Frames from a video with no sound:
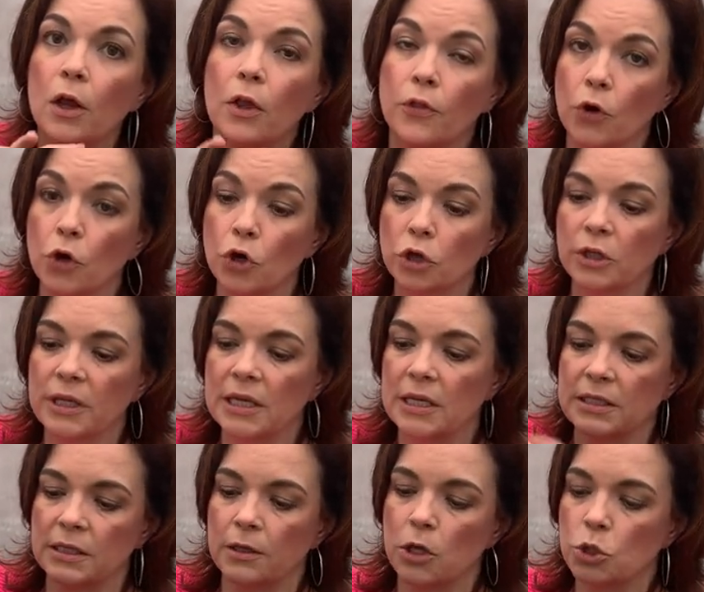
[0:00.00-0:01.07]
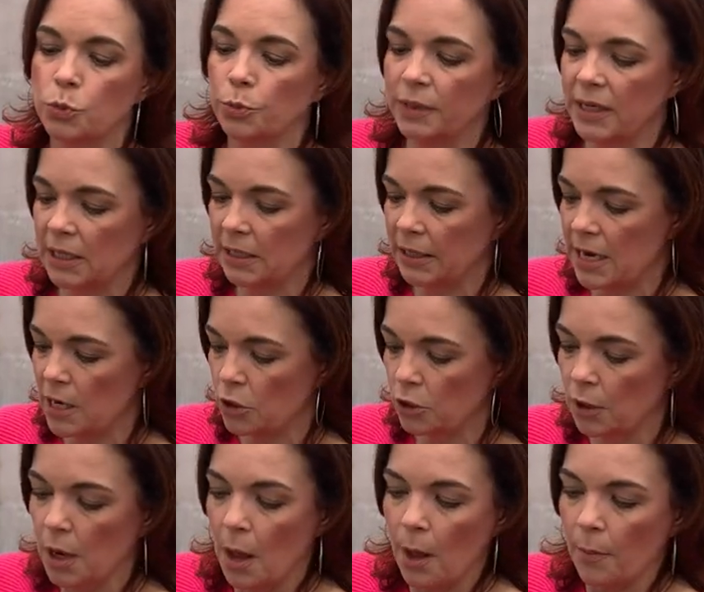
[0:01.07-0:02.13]
the earliest and those were planted
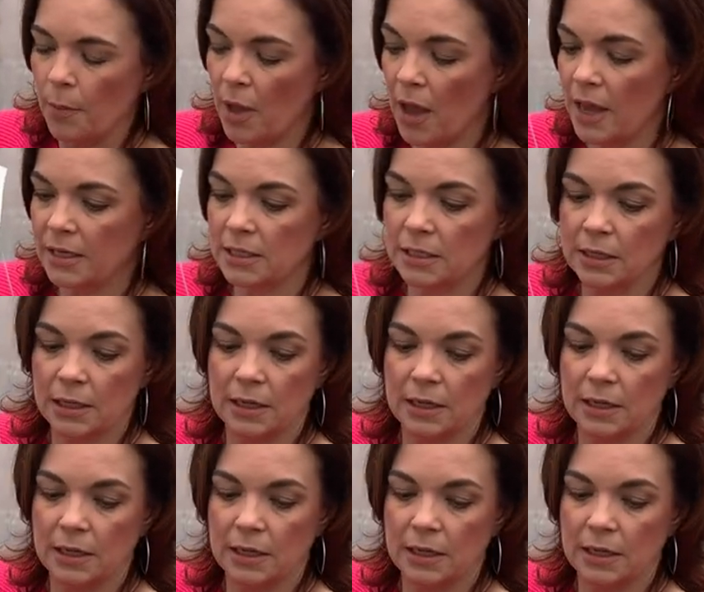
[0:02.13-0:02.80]
later, but